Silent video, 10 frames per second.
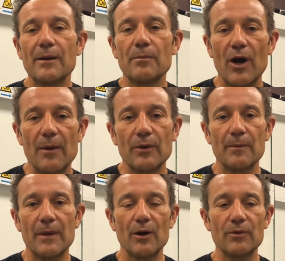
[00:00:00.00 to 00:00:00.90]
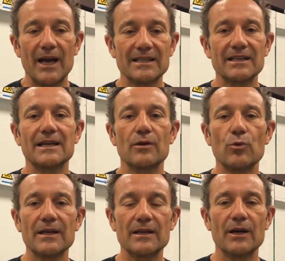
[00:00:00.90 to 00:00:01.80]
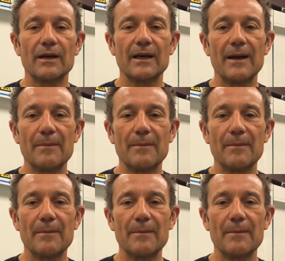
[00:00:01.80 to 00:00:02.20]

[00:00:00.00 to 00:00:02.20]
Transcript: The problem arises in winter